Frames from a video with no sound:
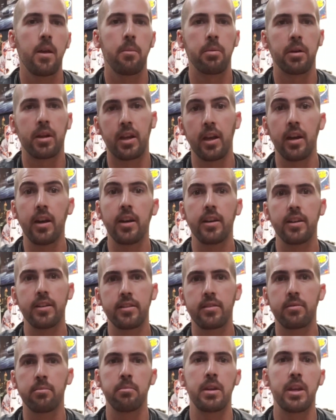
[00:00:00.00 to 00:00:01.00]

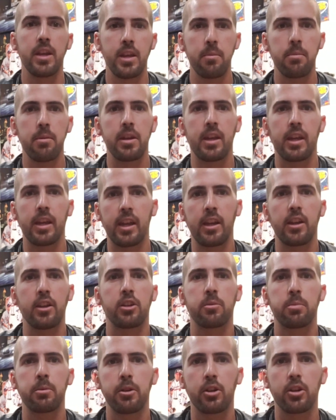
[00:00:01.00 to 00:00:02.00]
because me being an
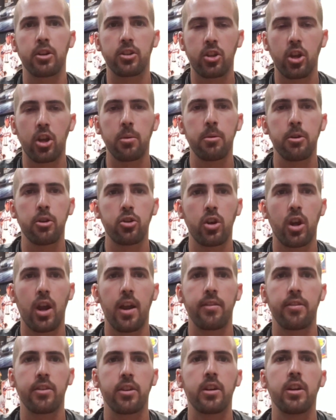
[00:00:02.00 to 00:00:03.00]
inexperienced turbo
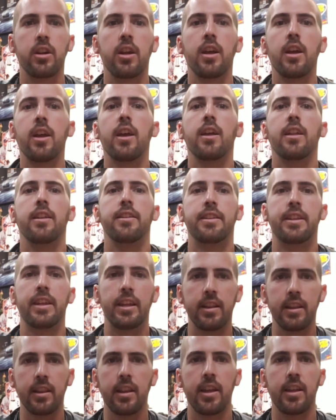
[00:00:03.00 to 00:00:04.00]
driver
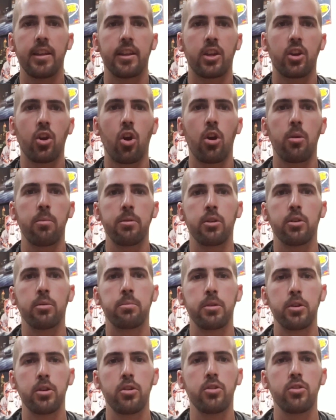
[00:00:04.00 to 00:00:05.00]
didn't let the car build
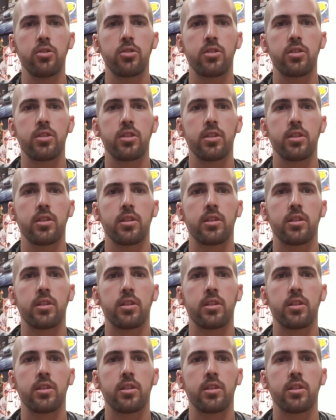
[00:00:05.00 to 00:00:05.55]
boost